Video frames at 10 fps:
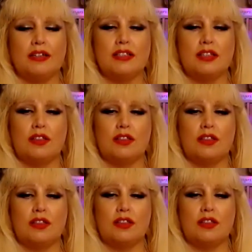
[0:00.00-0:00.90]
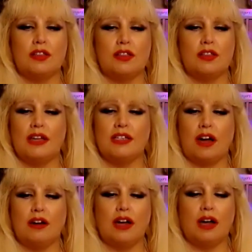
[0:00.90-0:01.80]
so that they don't get
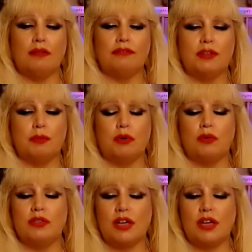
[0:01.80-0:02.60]
uncomfortable.